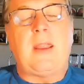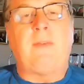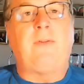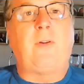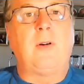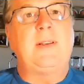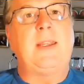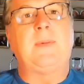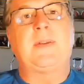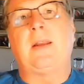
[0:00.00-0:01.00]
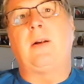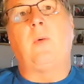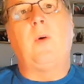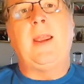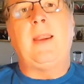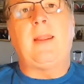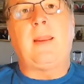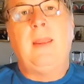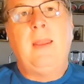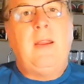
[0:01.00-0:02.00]
and four teams that are
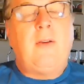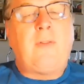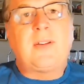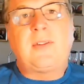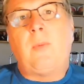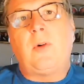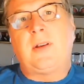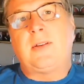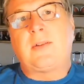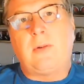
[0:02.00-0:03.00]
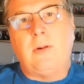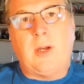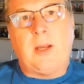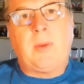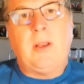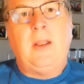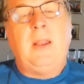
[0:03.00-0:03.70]
waiting for someone to screw up.